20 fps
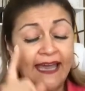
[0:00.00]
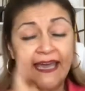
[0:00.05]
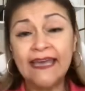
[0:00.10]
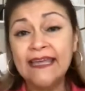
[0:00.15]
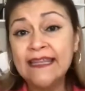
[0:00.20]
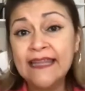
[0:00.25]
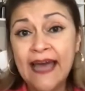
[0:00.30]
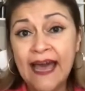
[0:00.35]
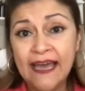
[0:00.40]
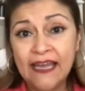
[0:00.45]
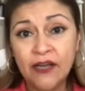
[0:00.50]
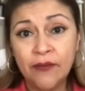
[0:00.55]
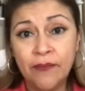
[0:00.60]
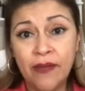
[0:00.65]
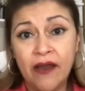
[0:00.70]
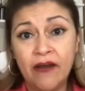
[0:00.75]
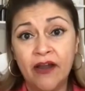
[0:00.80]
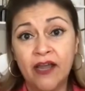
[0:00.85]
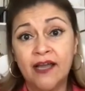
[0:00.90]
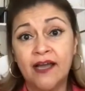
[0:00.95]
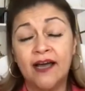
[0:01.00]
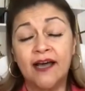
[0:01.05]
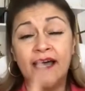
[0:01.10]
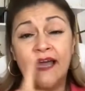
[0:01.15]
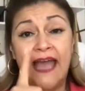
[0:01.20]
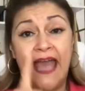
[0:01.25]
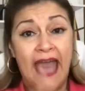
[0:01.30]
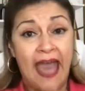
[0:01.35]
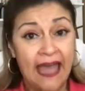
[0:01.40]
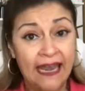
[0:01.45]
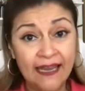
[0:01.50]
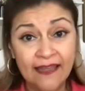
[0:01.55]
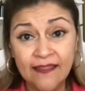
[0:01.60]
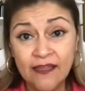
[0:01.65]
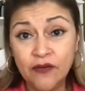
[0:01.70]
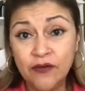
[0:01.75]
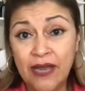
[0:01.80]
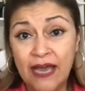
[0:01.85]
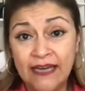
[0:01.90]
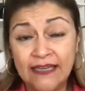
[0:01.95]
in Latin America and in
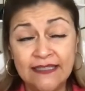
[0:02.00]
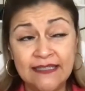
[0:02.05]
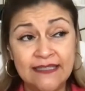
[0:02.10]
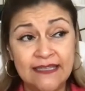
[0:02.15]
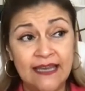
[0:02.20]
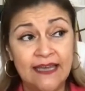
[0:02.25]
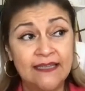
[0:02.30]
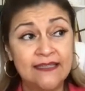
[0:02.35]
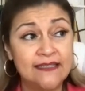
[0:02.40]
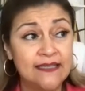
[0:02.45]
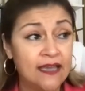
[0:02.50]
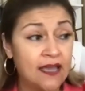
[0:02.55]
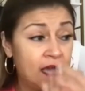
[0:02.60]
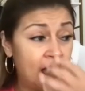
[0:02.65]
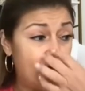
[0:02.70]
the United States.